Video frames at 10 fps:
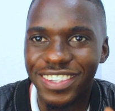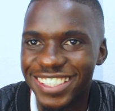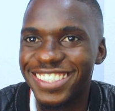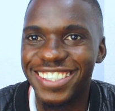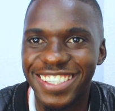
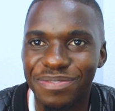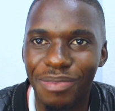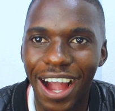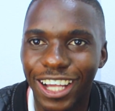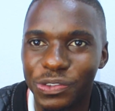This is
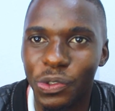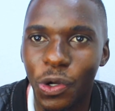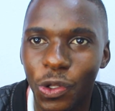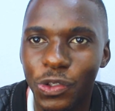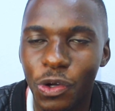Isma, as we
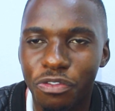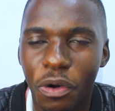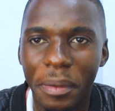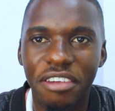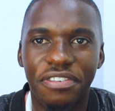all know,
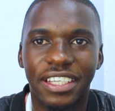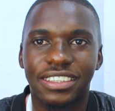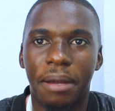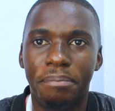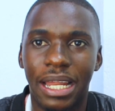from
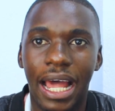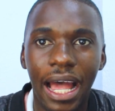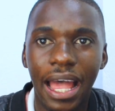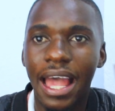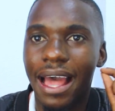FX
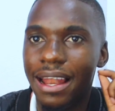Kampala.